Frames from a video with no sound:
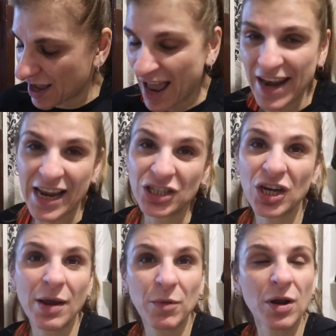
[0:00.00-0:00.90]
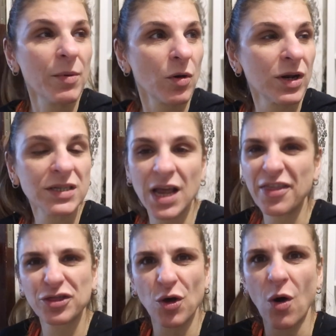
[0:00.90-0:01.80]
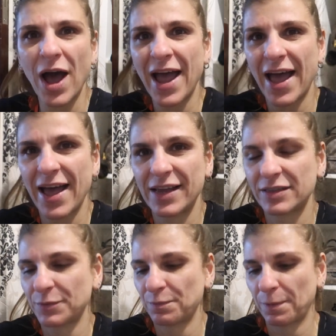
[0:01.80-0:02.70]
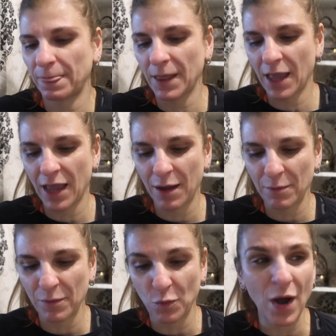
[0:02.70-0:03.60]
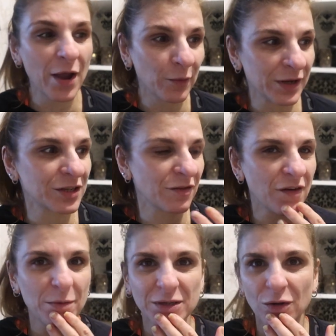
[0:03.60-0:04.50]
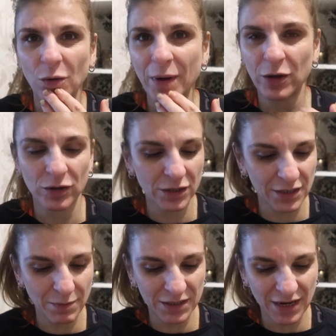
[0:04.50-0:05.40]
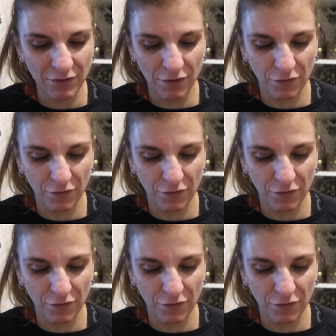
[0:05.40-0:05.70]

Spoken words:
initially, I'm going to be honest, I thought I had, why I went to the pharmacy, I thought, oh my goodness, I must have a